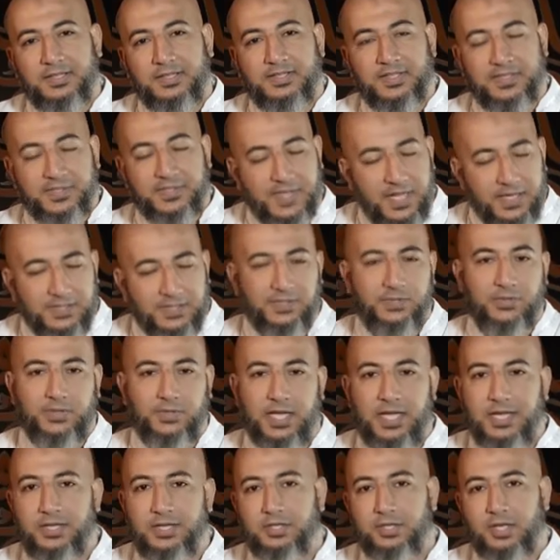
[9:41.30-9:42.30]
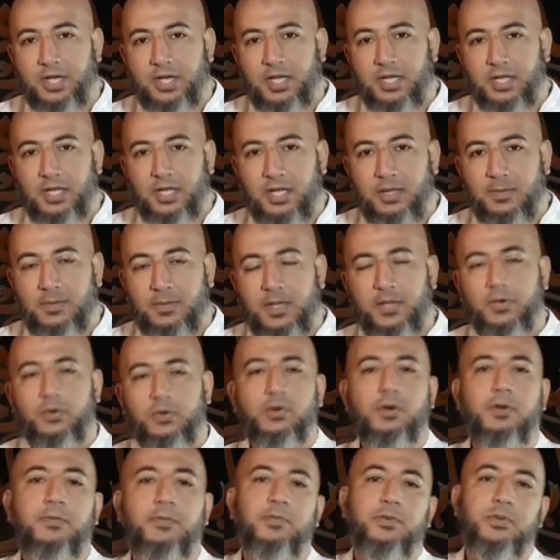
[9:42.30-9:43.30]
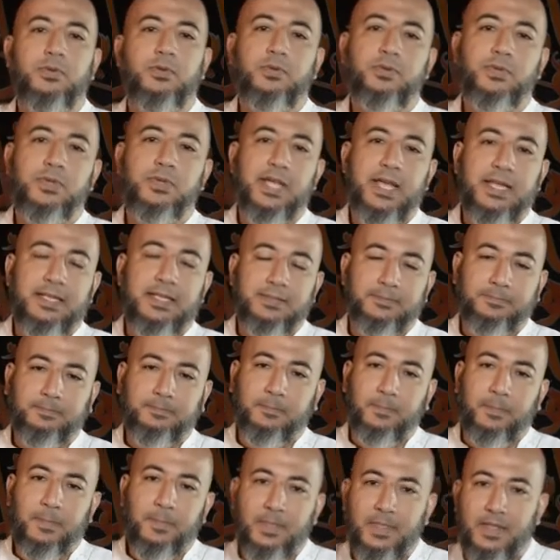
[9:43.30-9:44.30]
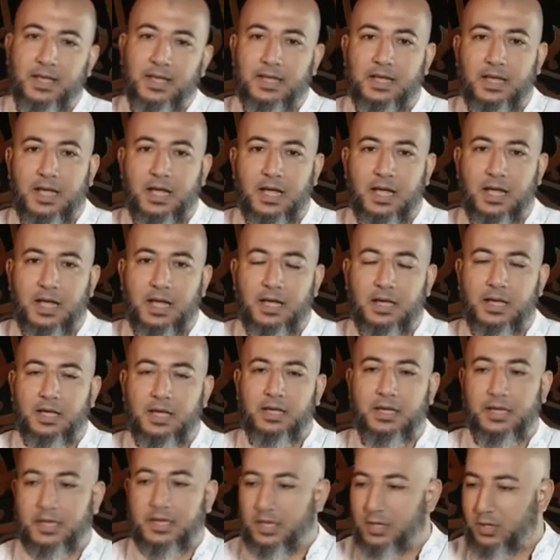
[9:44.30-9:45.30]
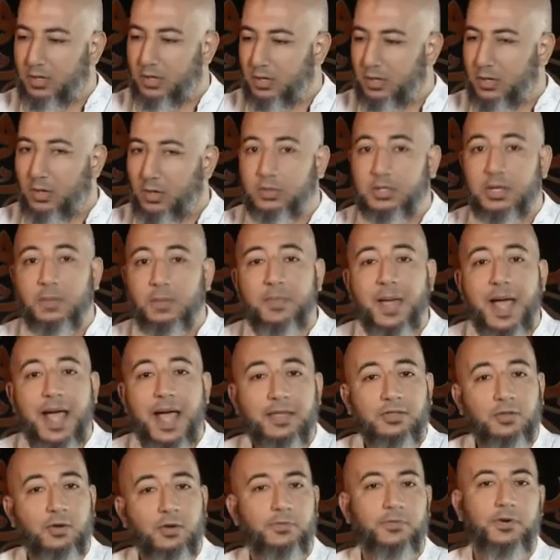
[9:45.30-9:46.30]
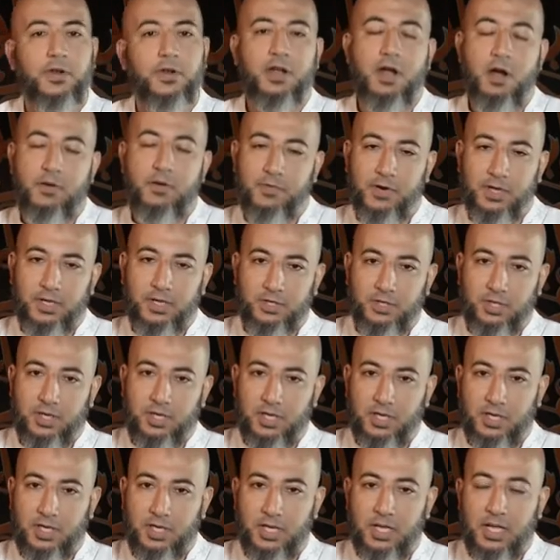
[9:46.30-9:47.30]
discuss today, inshallah, in order for you to get on the path of recovery, inshallah?